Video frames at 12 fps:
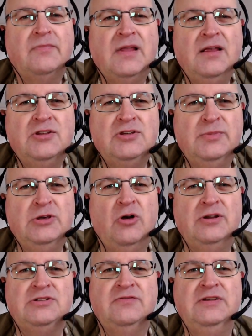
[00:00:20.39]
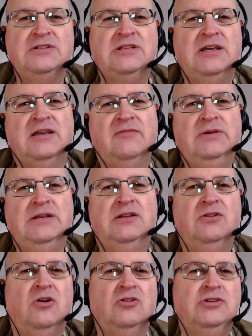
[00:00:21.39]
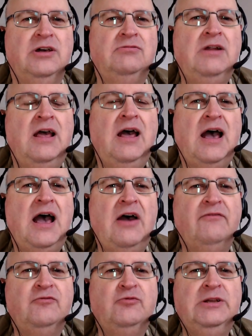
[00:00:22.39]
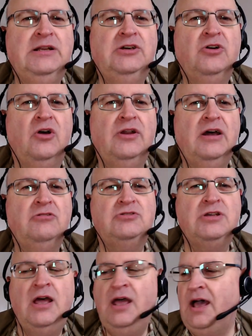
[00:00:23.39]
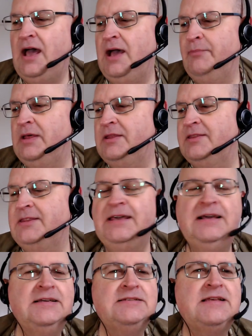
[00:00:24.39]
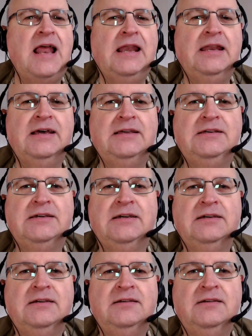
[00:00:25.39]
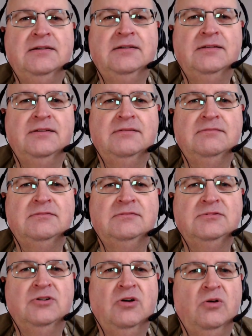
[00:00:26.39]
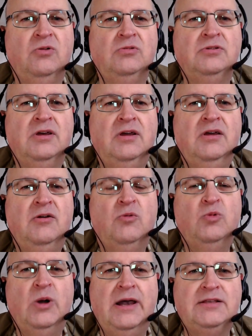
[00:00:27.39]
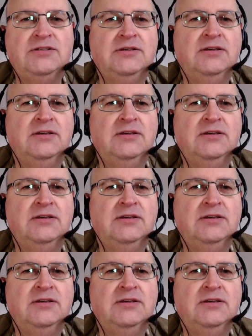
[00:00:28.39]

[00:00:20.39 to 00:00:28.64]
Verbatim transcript: to be honest, it feels like I've been in lockdown, haven't really gone out. Um, things like cold, wet,